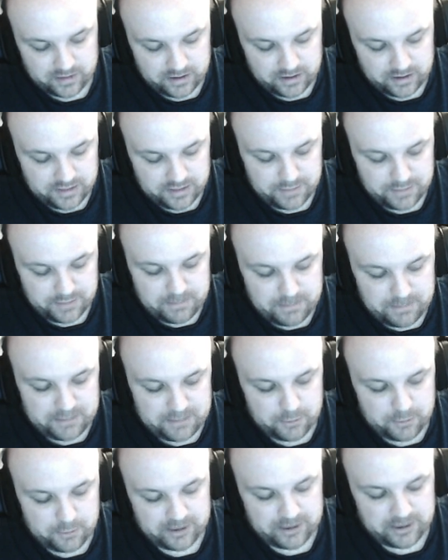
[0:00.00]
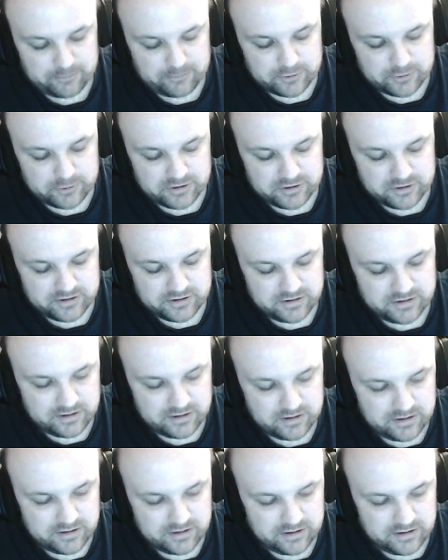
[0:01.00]
the midpoint rule
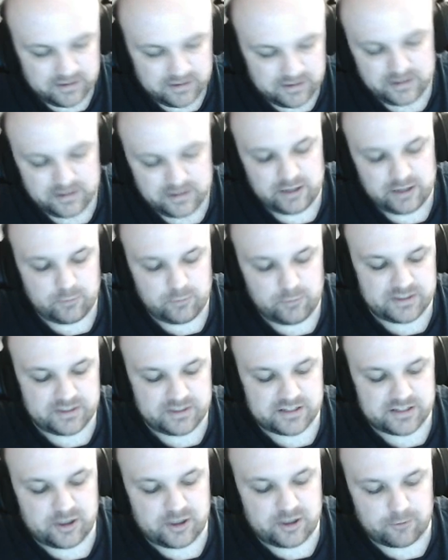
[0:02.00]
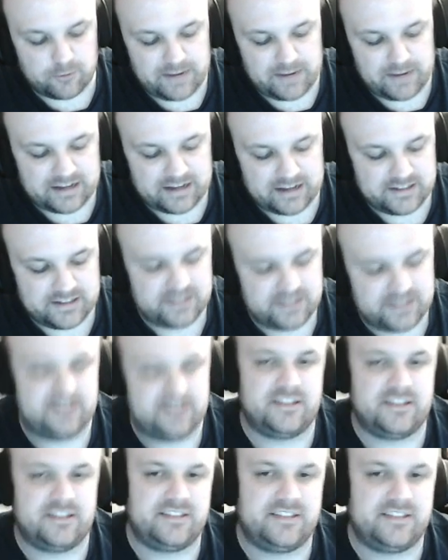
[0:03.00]
was correct to
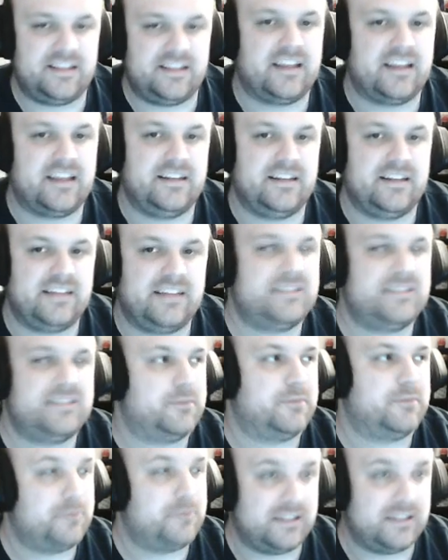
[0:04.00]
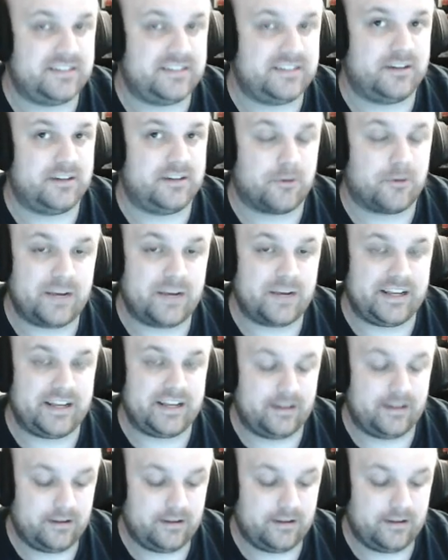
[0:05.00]
the second decimal place already,